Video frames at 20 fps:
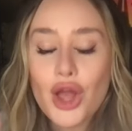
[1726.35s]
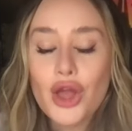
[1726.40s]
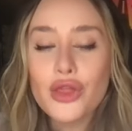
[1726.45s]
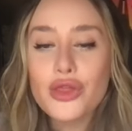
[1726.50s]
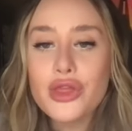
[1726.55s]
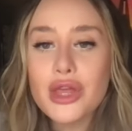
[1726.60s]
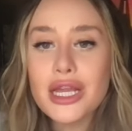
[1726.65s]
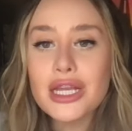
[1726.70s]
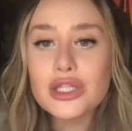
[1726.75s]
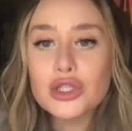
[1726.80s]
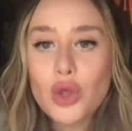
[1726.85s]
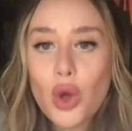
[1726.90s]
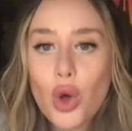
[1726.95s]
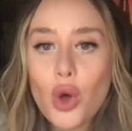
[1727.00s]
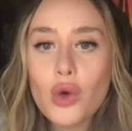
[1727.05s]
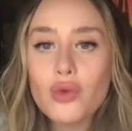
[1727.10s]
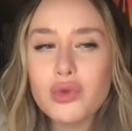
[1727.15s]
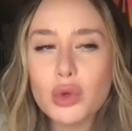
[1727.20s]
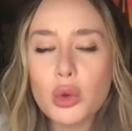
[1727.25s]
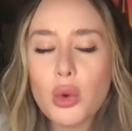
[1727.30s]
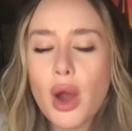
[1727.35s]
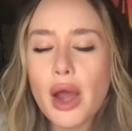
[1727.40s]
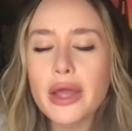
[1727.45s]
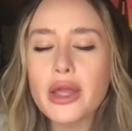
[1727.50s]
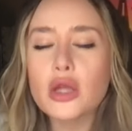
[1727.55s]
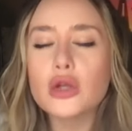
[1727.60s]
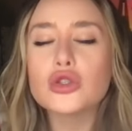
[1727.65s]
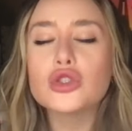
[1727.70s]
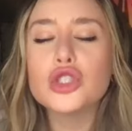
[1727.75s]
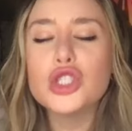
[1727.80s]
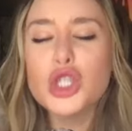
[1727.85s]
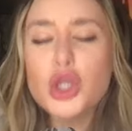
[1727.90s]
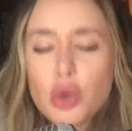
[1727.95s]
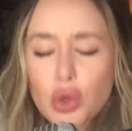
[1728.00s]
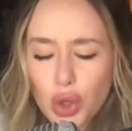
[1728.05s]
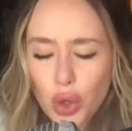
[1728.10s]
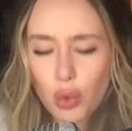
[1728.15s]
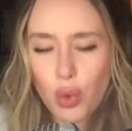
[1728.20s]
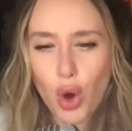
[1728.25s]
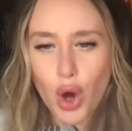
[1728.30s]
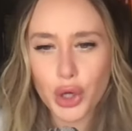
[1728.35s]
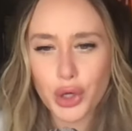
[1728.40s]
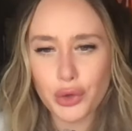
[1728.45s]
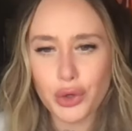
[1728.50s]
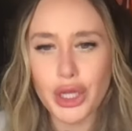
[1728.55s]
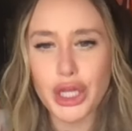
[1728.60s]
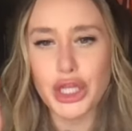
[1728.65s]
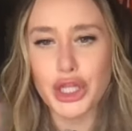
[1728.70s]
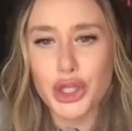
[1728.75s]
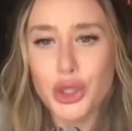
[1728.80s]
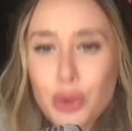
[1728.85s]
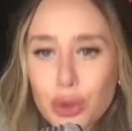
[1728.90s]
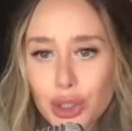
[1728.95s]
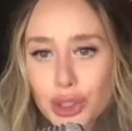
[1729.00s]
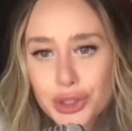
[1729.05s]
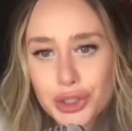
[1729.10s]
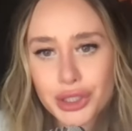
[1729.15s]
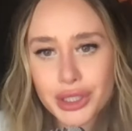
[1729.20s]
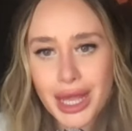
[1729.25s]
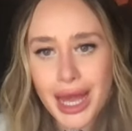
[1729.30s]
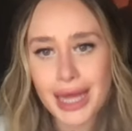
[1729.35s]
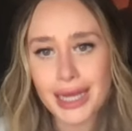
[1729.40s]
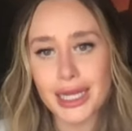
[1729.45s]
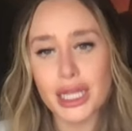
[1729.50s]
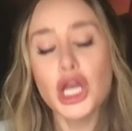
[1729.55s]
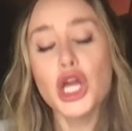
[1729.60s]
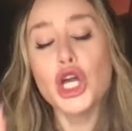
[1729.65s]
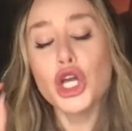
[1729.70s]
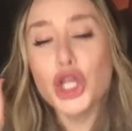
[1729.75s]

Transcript: This hole requires you to water it, you to look at it,